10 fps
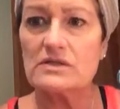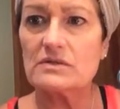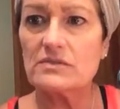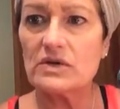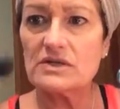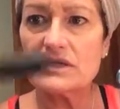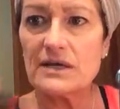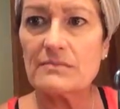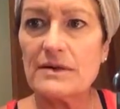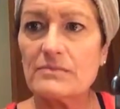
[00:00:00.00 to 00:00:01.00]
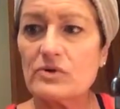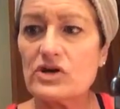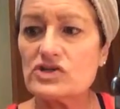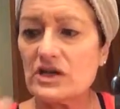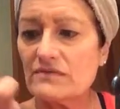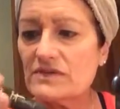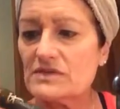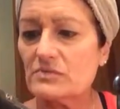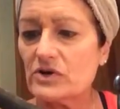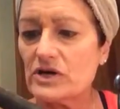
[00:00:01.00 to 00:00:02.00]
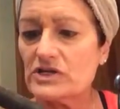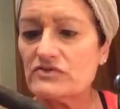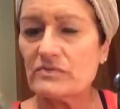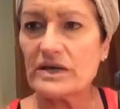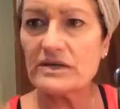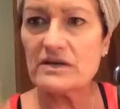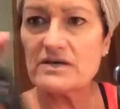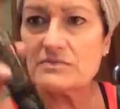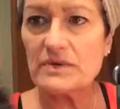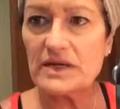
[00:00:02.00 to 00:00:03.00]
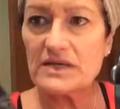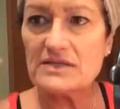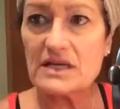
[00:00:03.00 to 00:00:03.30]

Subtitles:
So I'm going to take my brush. I got this brush from SeneGence Cosmetics.